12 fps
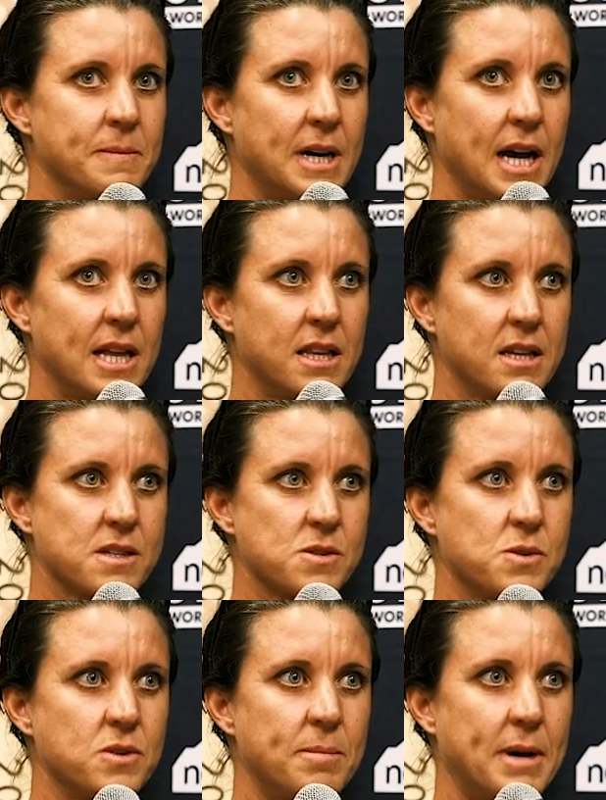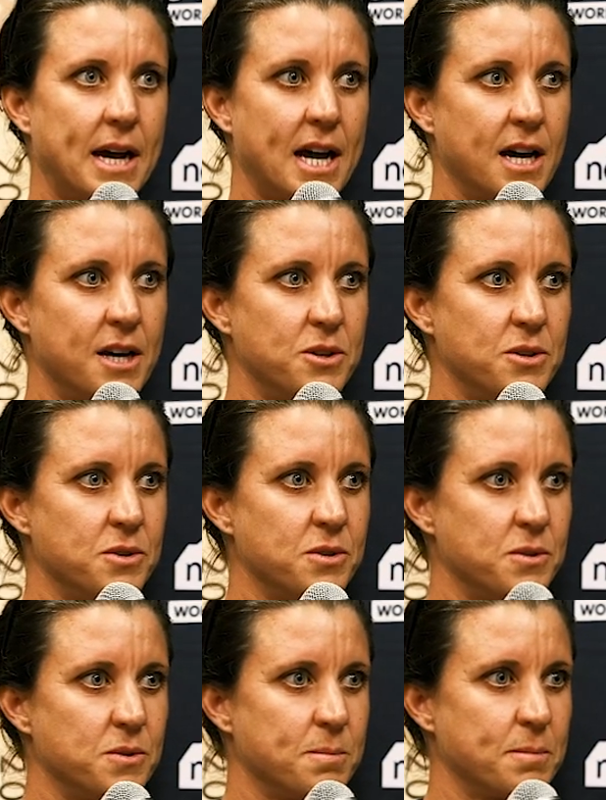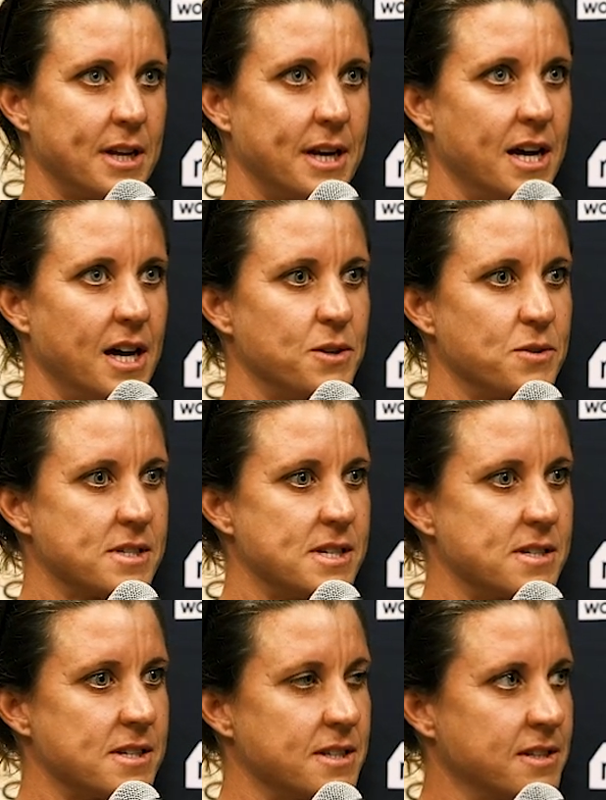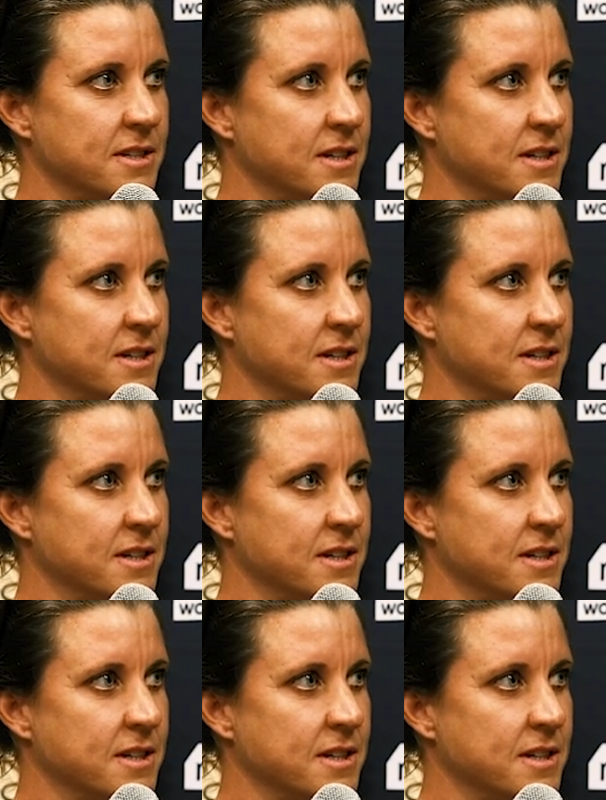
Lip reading: think it's all about how you plan out your season.